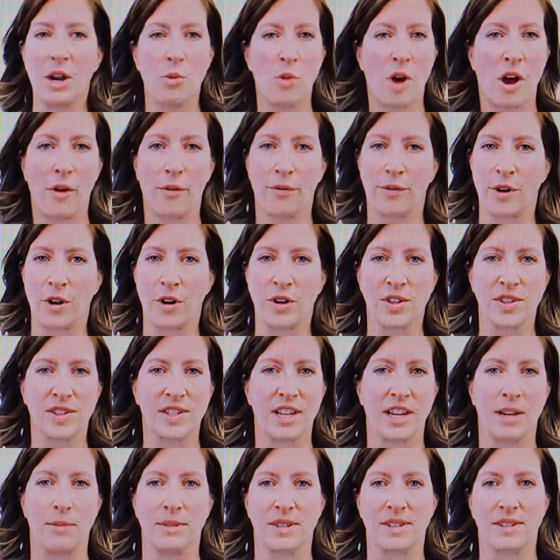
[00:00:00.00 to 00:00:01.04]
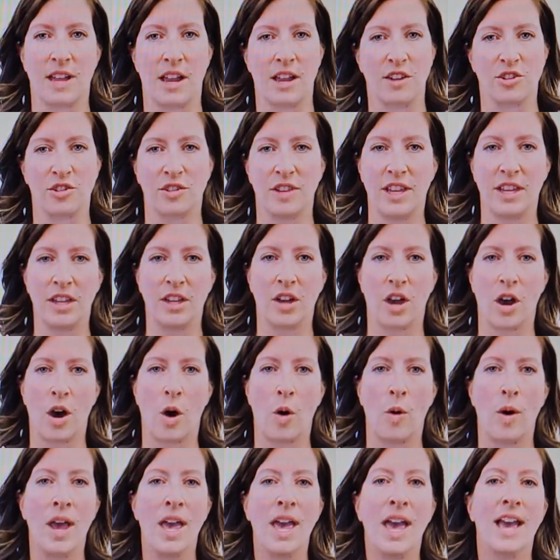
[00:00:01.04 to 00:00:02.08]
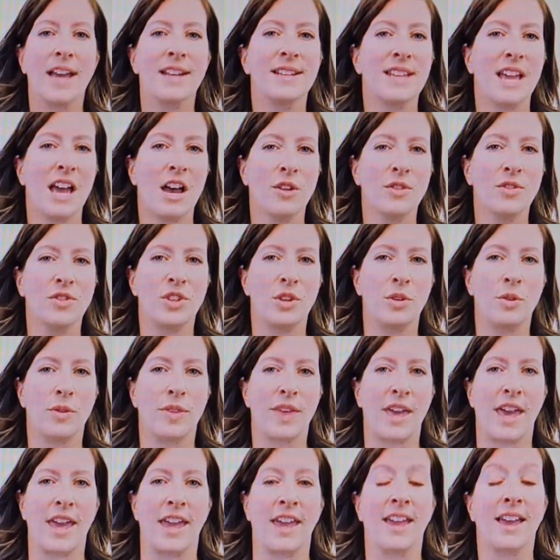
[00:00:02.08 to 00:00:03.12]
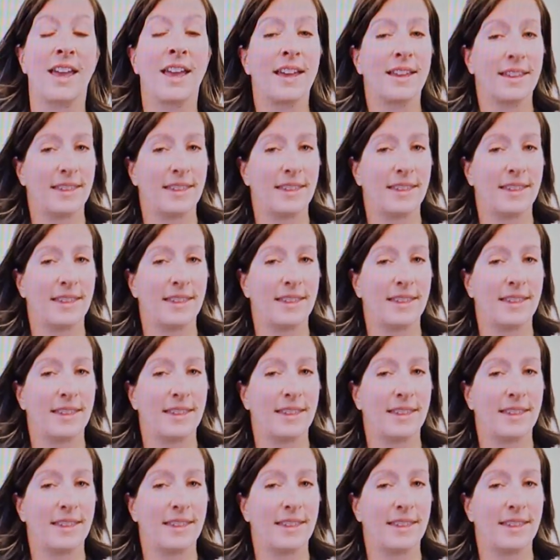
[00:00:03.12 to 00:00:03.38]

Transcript: well versed in massage lingo and tells you they